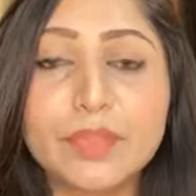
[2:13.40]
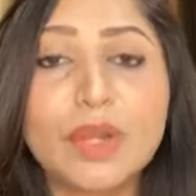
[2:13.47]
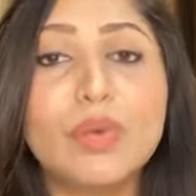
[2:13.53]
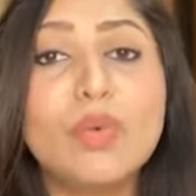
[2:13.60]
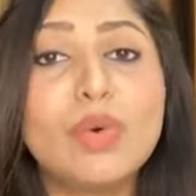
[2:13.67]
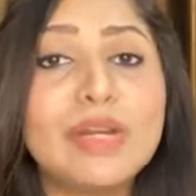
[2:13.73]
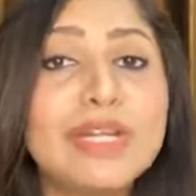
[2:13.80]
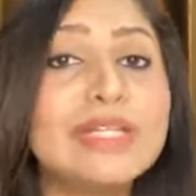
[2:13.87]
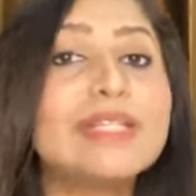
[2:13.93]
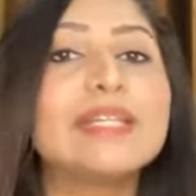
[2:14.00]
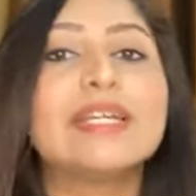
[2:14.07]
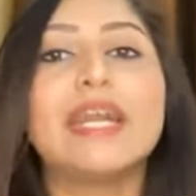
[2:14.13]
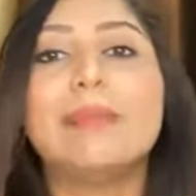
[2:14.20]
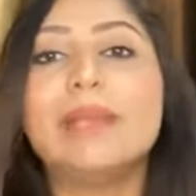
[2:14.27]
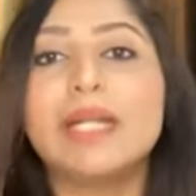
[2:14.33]
What is
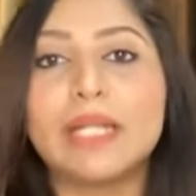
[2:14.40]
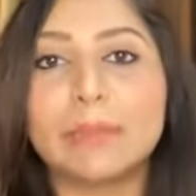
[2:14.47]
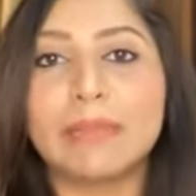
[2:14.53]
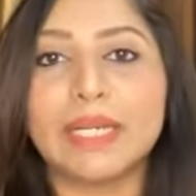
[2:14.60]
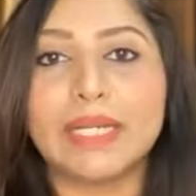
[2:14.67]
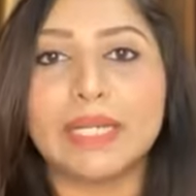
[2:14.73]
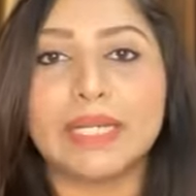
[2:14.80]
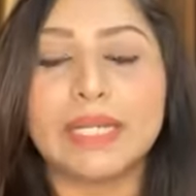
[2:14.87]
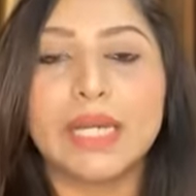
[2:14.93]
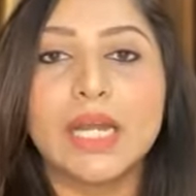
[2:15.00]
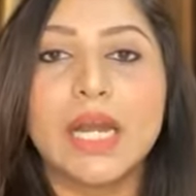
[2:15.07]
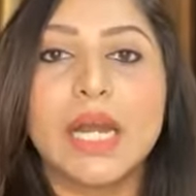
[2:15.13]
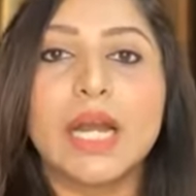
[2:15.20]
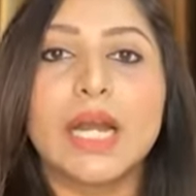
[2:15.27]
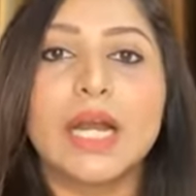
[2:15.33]
a chemical peeling?
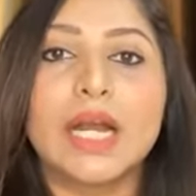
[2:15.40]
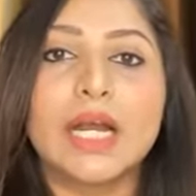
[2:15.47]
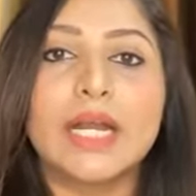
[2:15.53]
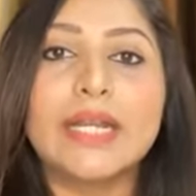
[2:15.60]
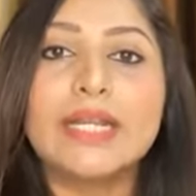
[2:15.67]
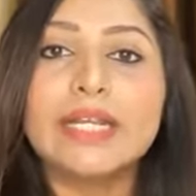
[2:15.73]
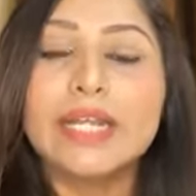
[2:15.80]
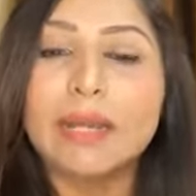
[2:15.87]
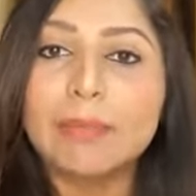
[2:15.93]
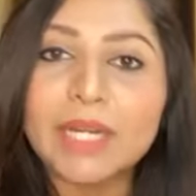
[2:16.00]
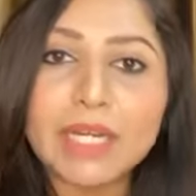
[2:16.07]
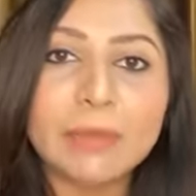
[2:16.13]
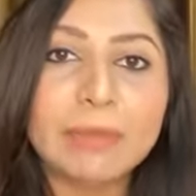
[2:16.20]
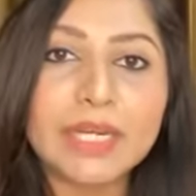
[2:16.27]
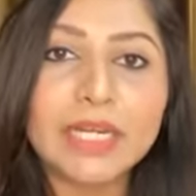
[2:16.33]
In
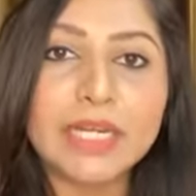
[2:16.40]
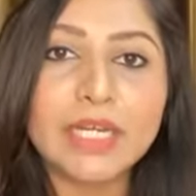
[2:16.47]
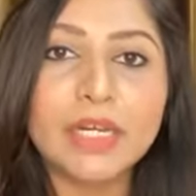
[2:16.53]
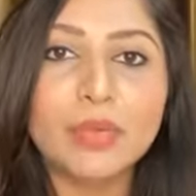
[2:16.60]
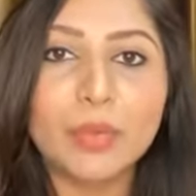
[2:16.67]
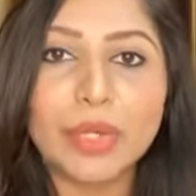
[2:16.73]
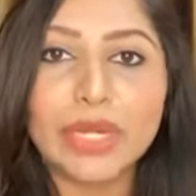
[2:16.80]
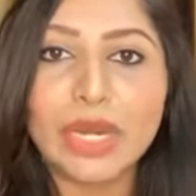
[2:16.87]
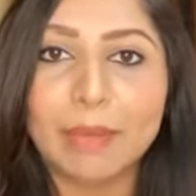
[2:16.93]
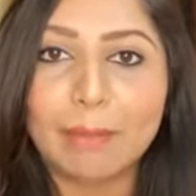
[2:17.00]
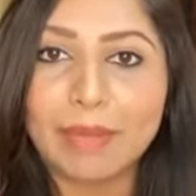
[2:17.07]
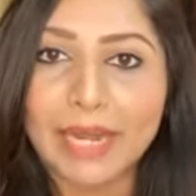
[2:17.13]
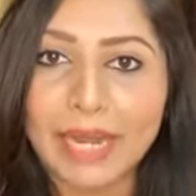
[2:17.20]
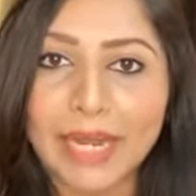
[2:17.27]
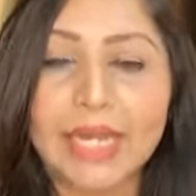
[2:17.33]
chemical peeling, we
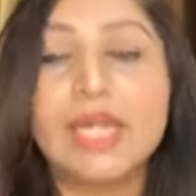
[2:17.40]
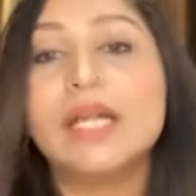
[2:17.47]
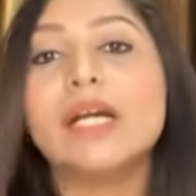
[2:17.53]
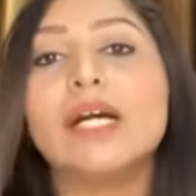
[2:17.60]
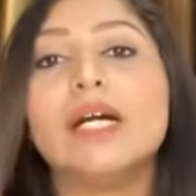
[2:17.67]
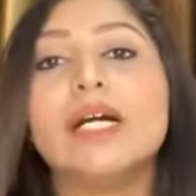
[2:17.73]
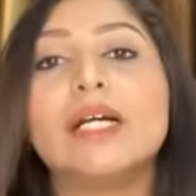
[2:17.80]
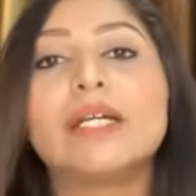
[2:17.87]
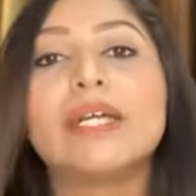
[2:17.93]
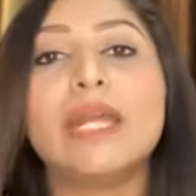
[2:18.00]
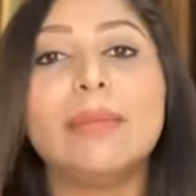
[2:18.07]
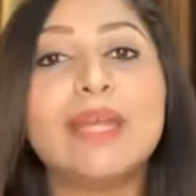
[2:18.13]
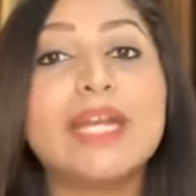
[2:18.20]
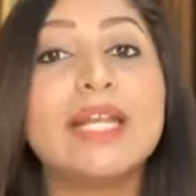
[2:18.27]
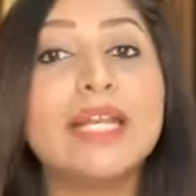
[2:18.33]
apply a
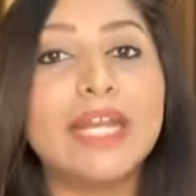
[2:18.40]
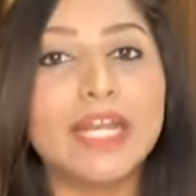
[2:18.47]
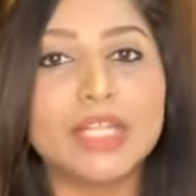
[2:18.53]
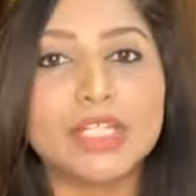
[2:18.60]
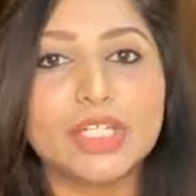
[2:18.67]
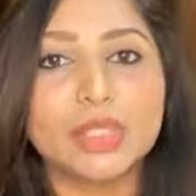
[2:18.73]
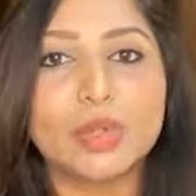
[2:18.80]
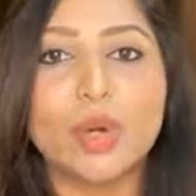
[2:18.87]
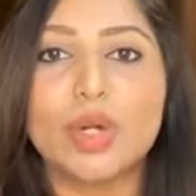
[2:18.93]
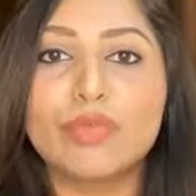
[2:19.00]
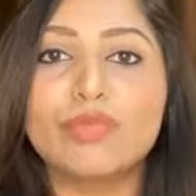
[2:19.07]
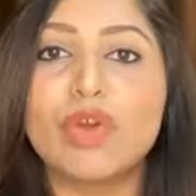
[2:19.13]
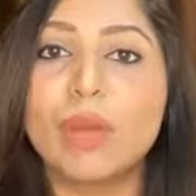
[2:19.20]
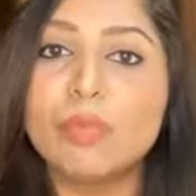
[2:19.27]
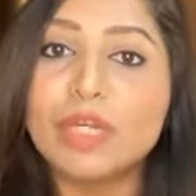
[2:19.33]
chemical agent or a
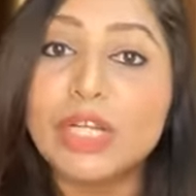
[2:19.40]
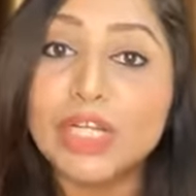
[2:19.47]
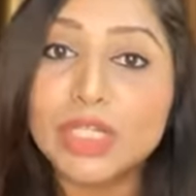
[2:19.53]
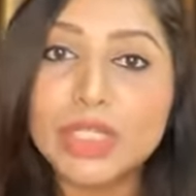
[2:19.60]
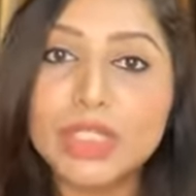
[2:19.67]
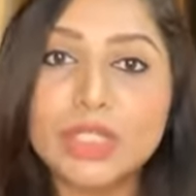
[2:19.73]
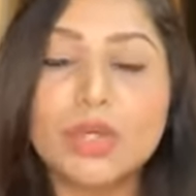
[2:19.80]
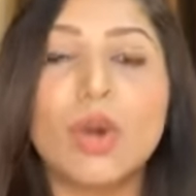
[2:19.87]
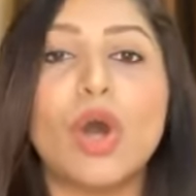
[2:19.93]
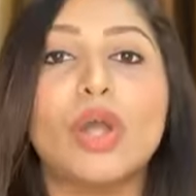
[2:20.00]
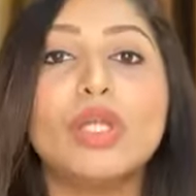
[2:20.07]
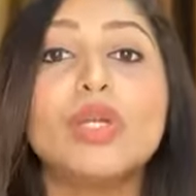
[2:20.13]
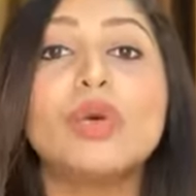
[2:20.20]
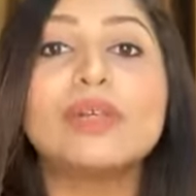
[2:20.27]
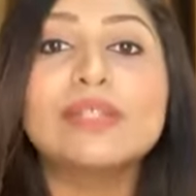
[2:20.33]
formulation
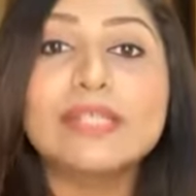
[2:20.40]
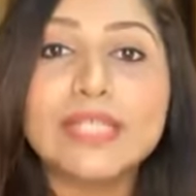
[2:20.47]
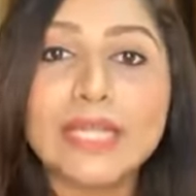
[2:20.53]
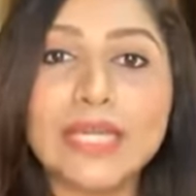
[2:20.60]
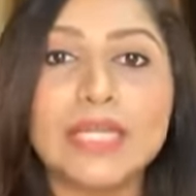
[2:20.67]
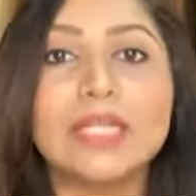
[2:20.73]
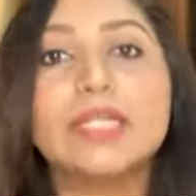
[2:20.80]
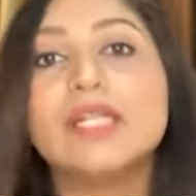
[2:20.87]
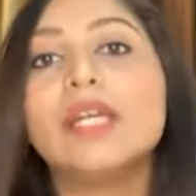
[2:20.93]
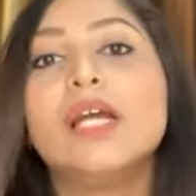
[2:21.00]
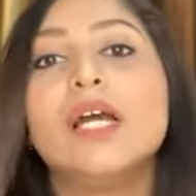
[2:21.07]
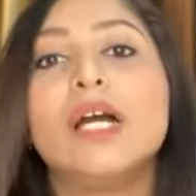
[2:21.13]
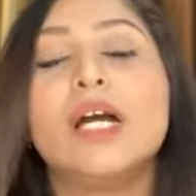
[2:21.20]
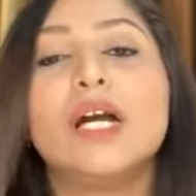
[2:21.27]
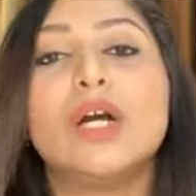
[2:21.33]
on your skin
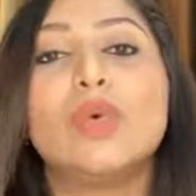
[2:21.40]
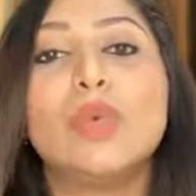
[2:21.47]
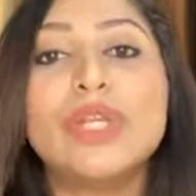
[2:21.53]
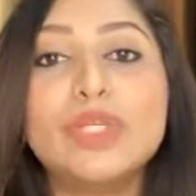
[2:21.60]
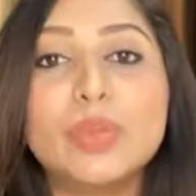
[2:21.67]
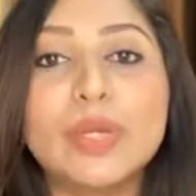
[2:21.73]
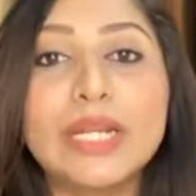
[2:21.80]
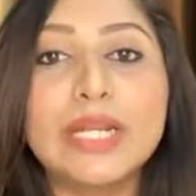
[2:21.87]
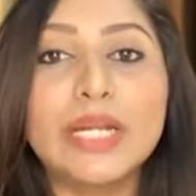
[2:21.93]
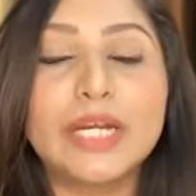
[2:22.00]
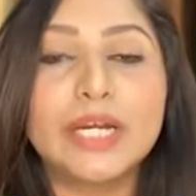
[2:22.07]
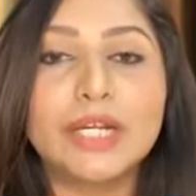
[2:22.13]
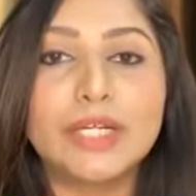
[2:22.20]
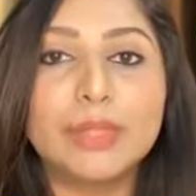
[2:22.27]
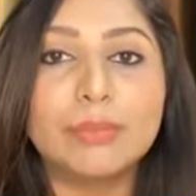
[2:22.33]
which will
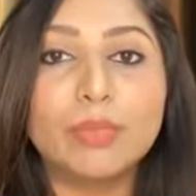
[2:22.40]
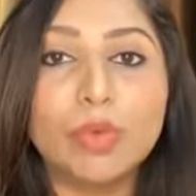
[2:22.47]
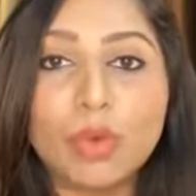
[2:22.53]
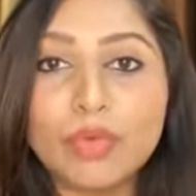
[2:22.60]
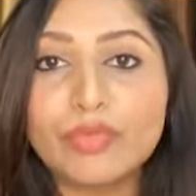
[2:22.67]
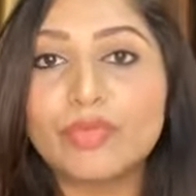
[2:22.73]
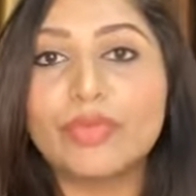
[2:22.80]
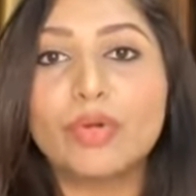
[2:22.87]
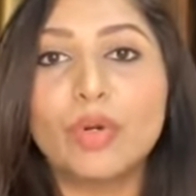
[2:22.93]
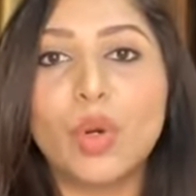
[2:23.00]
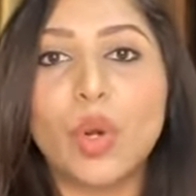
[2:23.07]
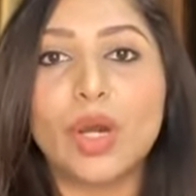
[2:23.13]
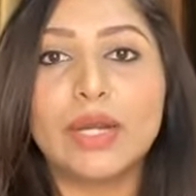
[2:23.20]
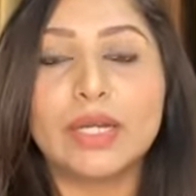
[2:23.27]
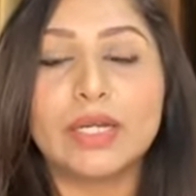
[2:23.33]
remove
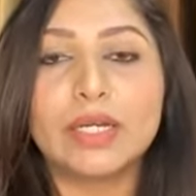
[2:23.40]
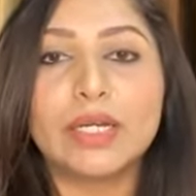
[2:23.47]
or